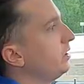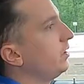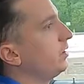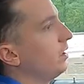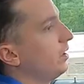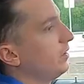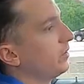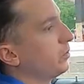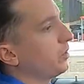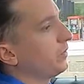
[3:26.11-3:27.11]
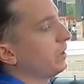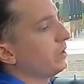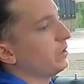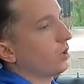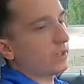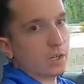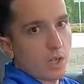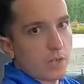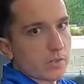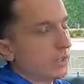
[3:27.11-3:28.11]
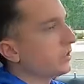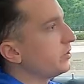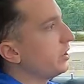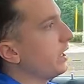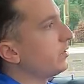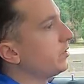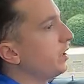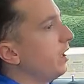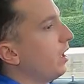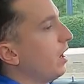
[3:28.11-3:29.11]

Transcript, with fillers: the sort of in-car technology has changed.